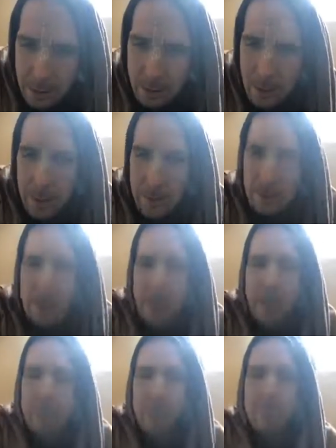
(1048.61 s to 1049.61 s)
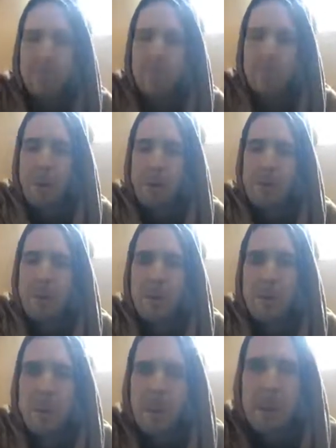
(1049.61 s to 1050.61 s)
very good. Thank you. Manda
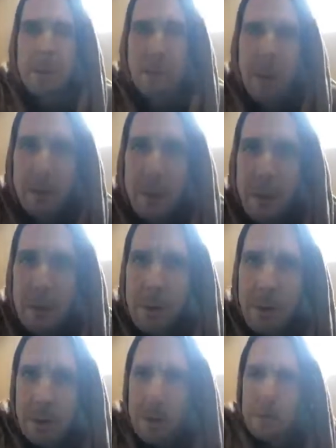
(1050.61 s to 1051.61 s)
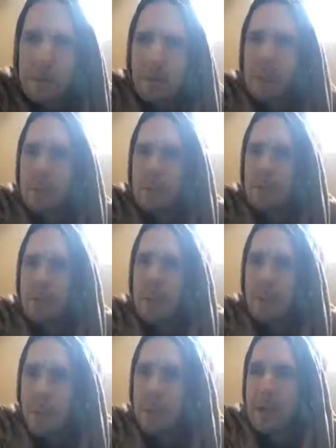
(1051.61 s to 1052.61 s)
sumanda matayo.
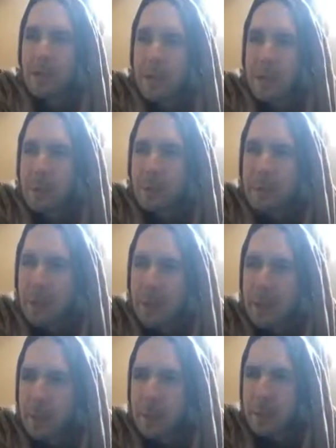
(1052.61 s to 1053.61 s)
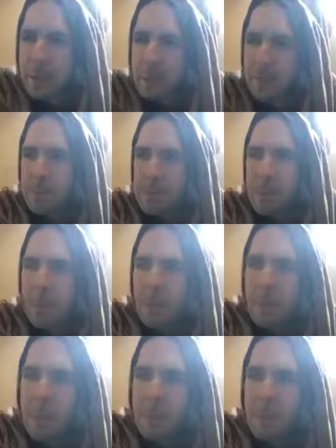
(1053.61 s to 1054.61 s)
Especially in the age of Kali Yuga.
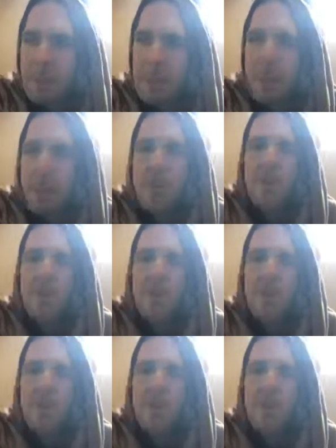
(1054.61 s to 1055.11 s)
People are